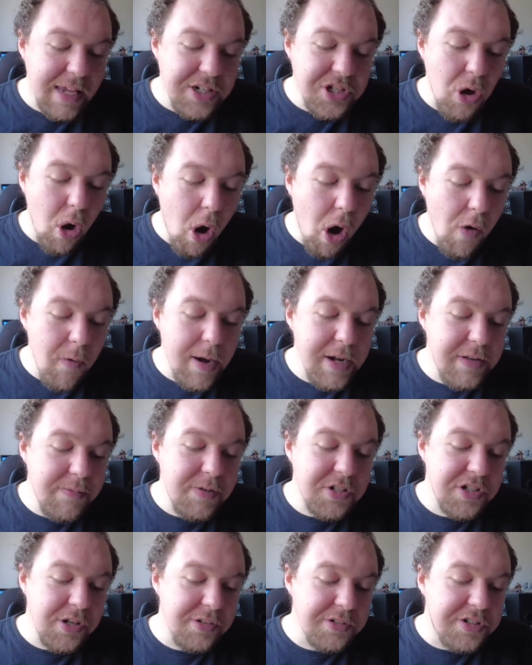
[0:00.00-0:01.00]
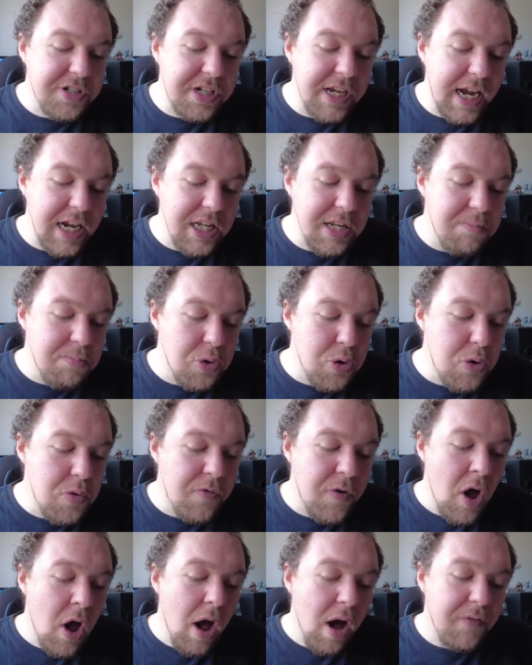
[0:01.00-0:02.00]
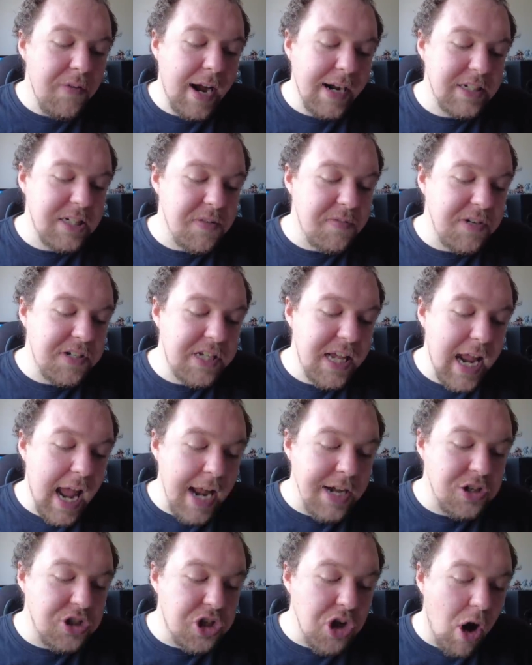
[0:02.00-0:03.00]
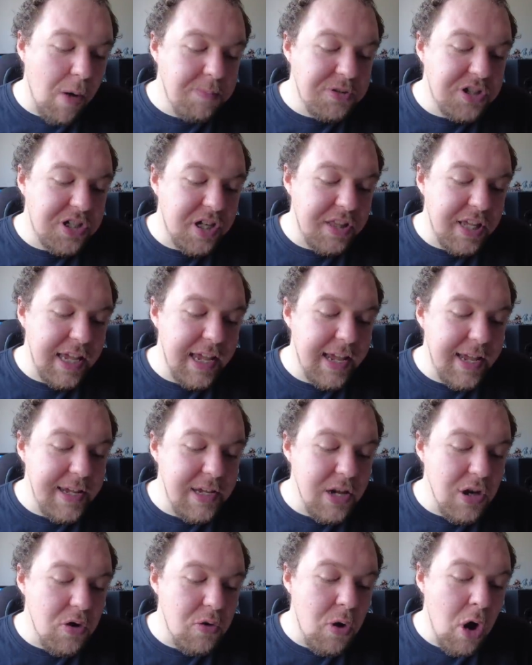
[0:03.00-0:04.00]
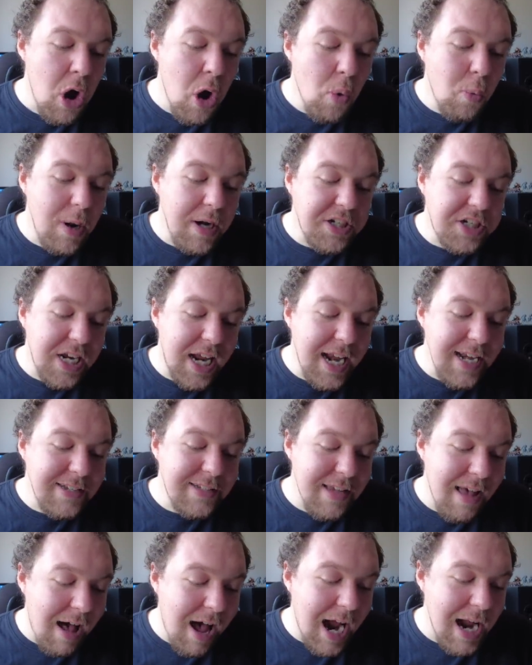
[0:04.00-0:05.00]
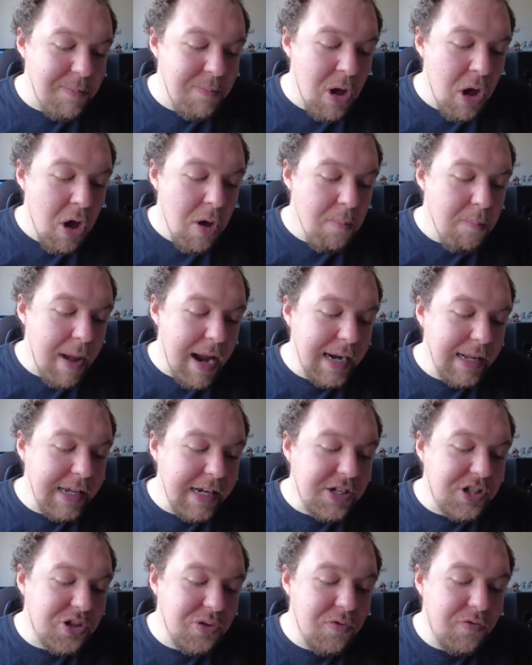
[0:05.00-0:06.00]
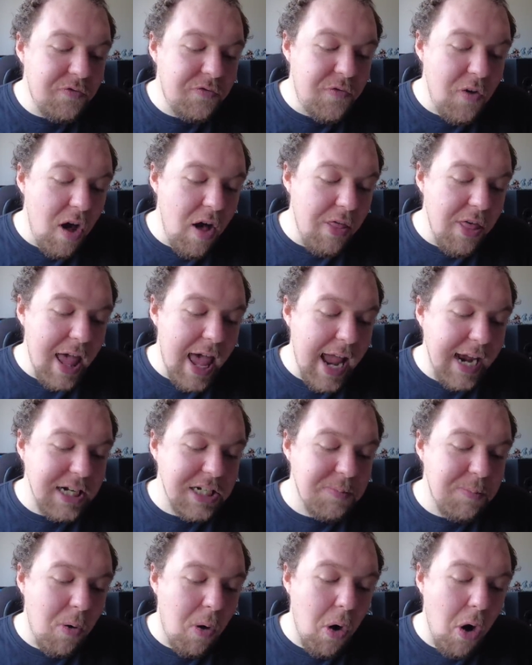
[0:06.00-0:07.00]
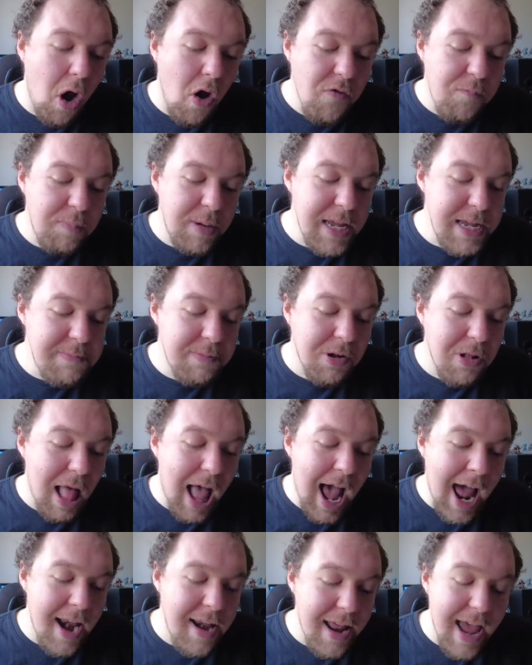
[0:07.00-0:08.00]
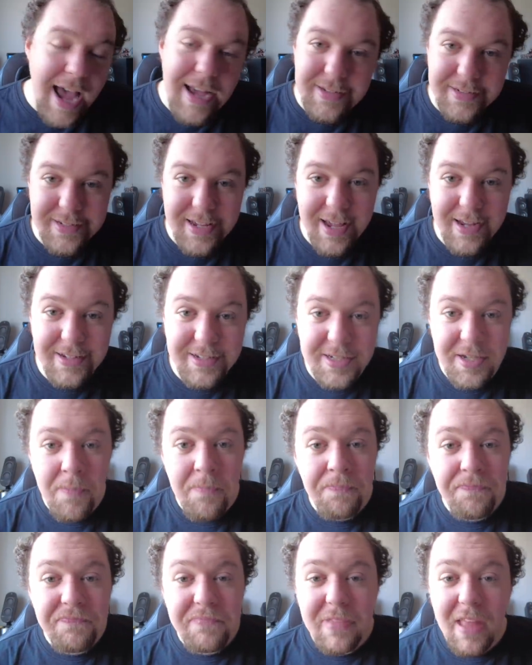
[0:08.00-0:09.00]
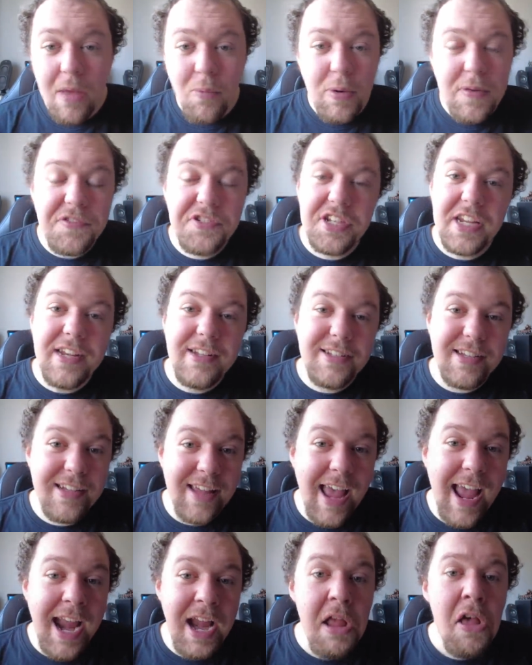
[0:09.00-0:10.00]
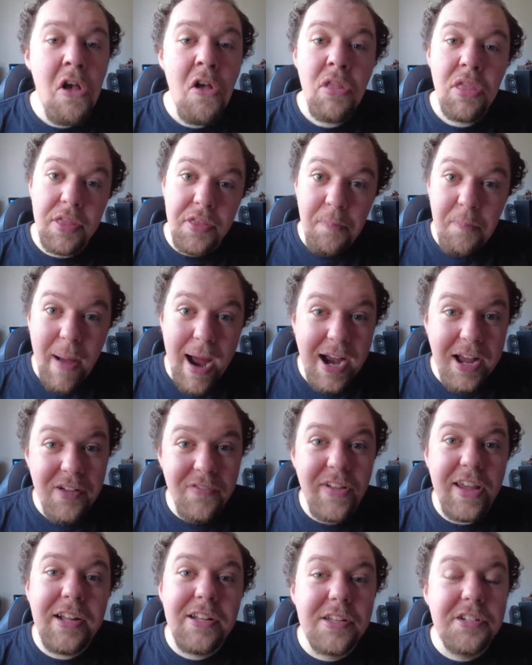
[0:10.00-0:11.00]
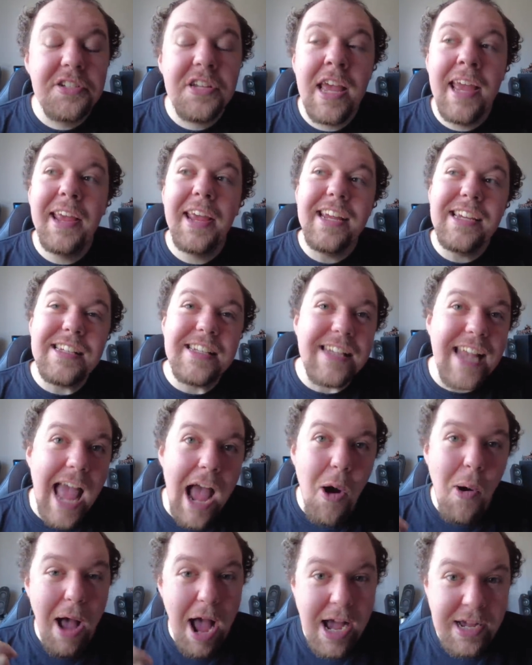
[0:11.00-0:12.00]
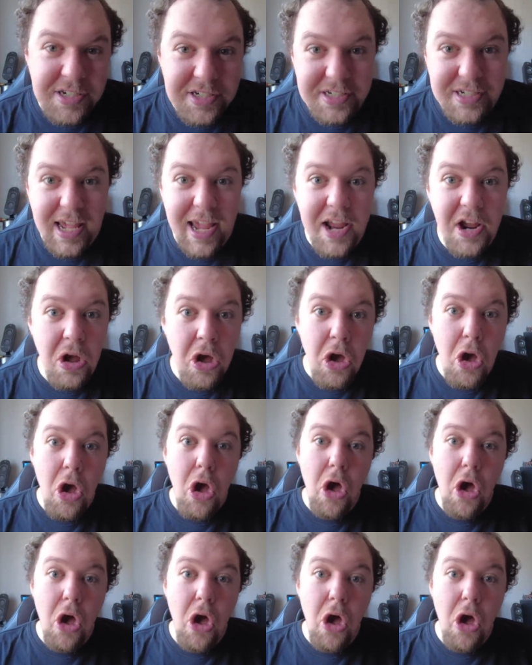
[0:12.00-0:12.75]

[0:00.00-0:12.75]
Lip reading: has already resulted in the move of activity and jobs to the EU, which in time may lead to further export of people and assets. And we've seen today that the Bank of England is now asking